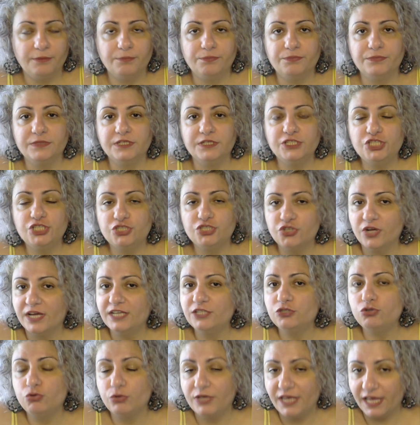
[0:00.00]
She
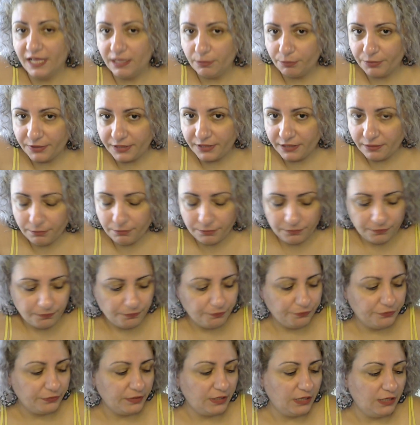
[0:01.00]
tried to help him
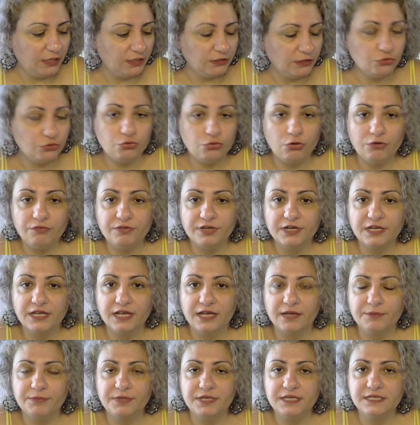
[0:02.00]
to
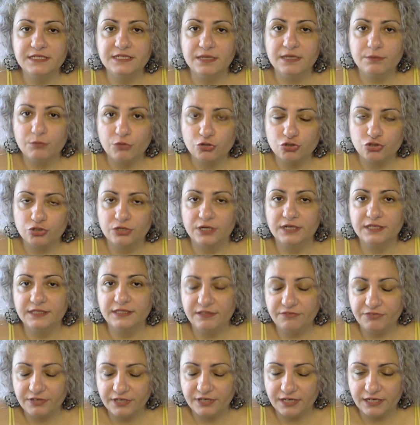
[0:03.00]
overcome his emotional
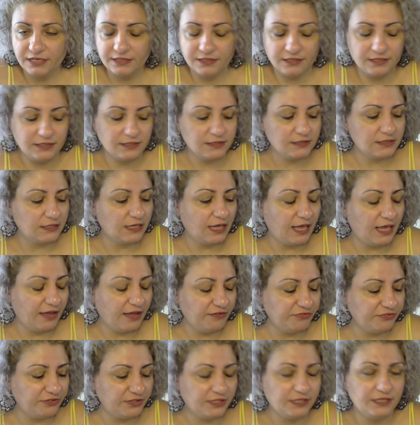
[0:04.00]
difficulties
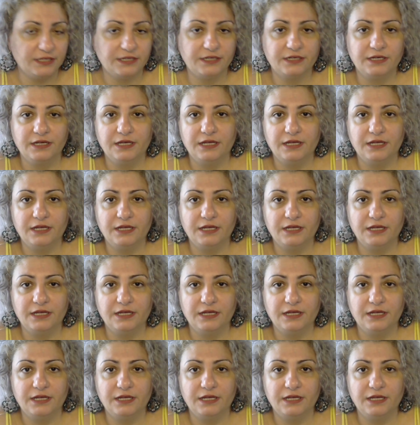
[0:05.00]
after